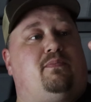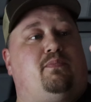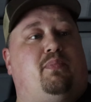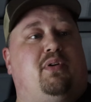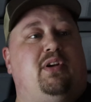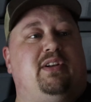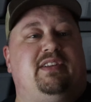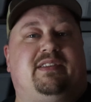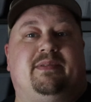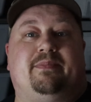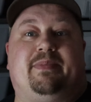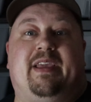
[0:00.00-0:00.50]

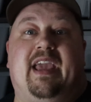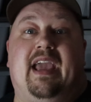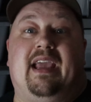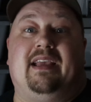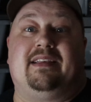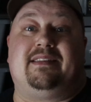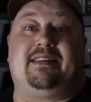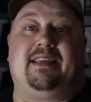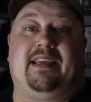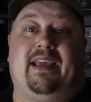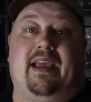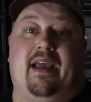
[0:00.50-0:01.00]
putting some
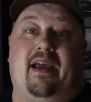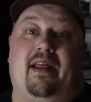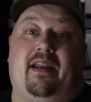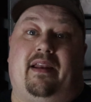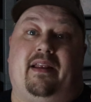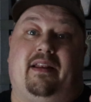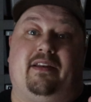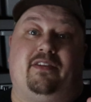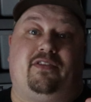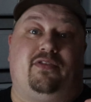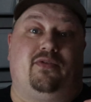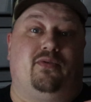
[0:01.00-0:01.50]
KZN
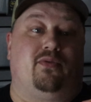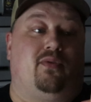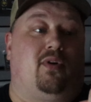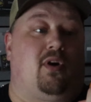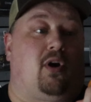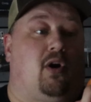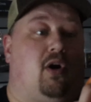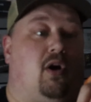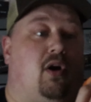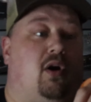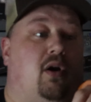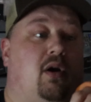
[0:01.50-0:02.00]
into
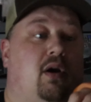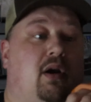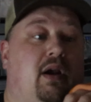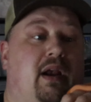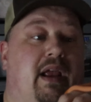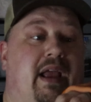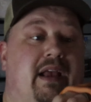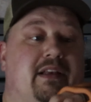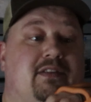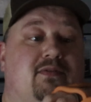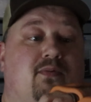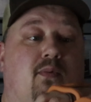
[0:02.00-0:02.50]
her
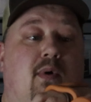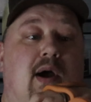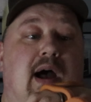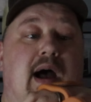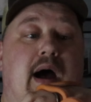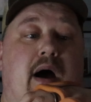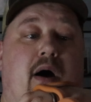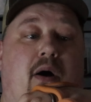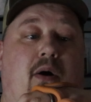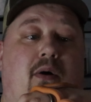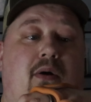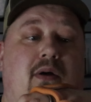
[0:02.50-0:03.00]
as
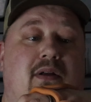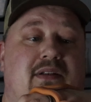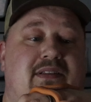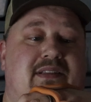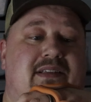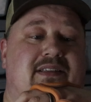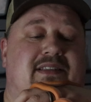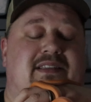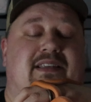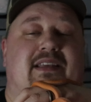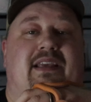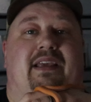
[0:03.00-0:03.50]
well
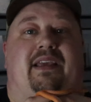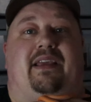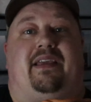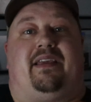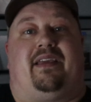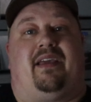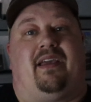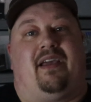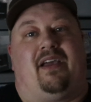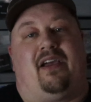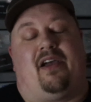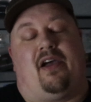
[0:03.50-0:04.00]
to
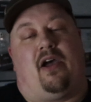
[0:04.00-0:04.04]
see